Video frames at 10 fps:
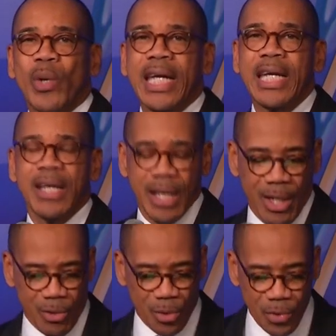20
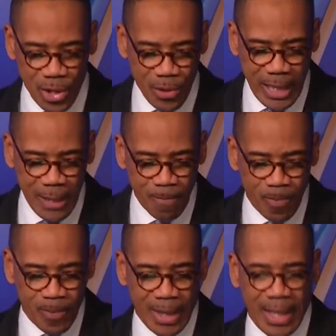through 30.
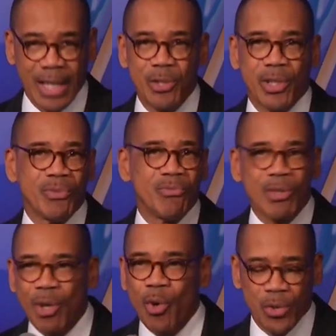And you can
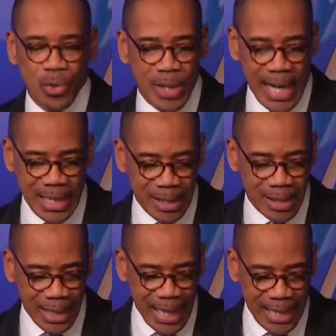go through that and
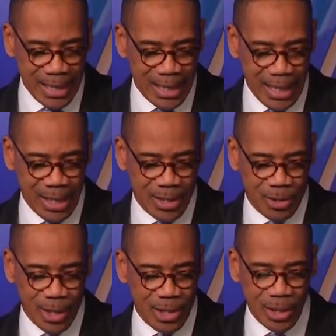look at it
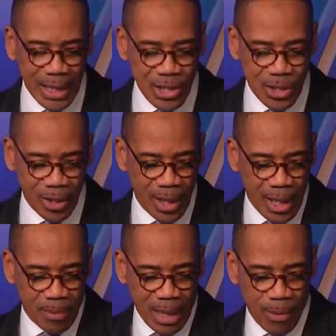at your leisure.
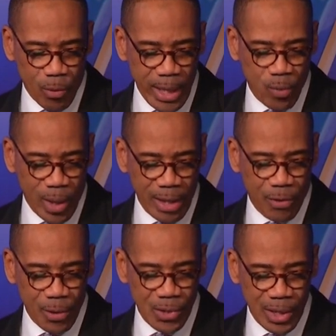But I'm going to read one
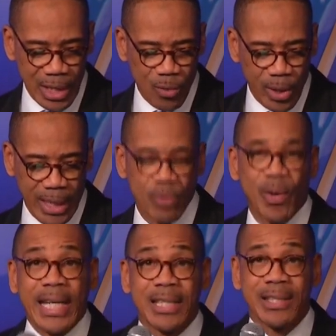verse and then we'll get
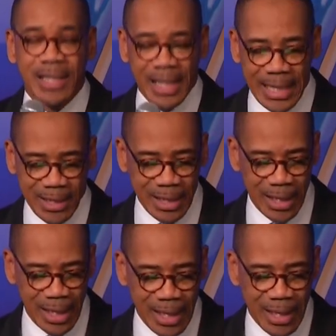right into the
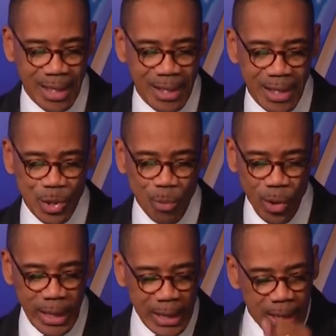lesson this
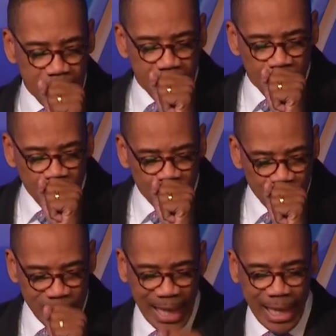morning.
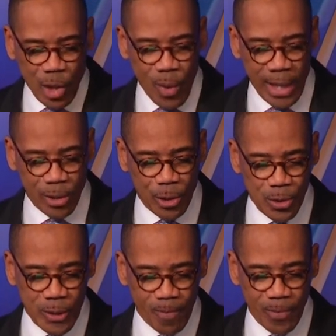2
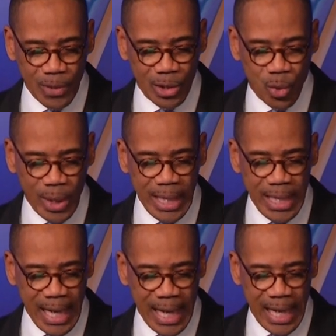Chronicles
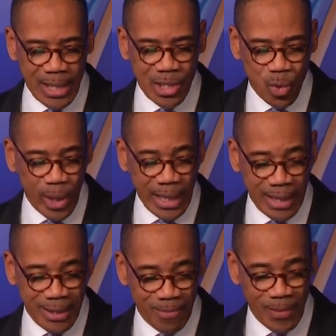20 and
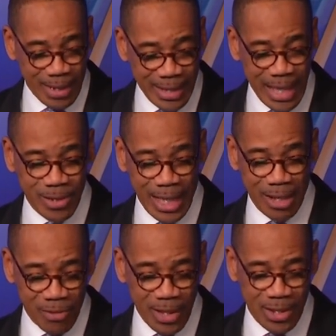20. It sounds
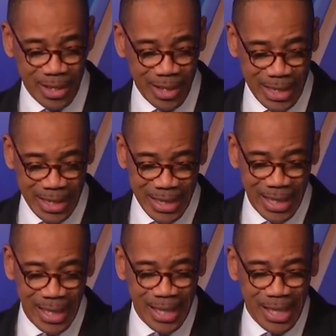like vision, doesn't it?